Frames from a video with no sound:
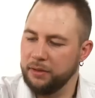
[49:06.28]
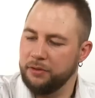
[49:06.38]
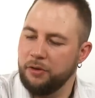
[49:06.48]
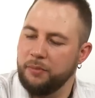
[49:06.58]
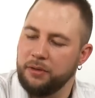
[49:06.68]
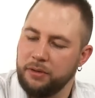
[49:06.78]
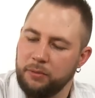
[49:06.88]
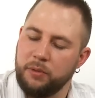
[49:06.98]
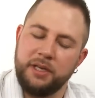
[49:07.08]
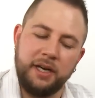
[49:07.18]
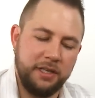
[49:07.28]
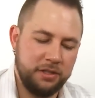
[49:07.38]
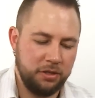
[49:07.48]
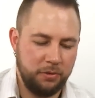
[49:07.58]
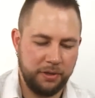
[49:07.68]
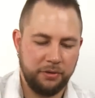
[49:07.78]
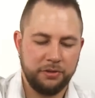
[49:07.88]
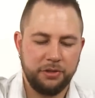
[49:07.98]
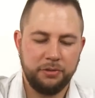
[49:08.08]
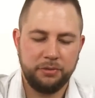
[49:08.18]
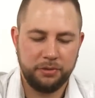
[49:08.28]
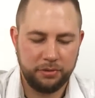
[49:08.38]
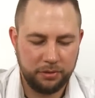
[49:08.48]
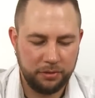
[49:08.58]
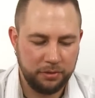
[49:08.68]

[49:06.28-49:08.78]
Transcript: determine what eyes are we going to use.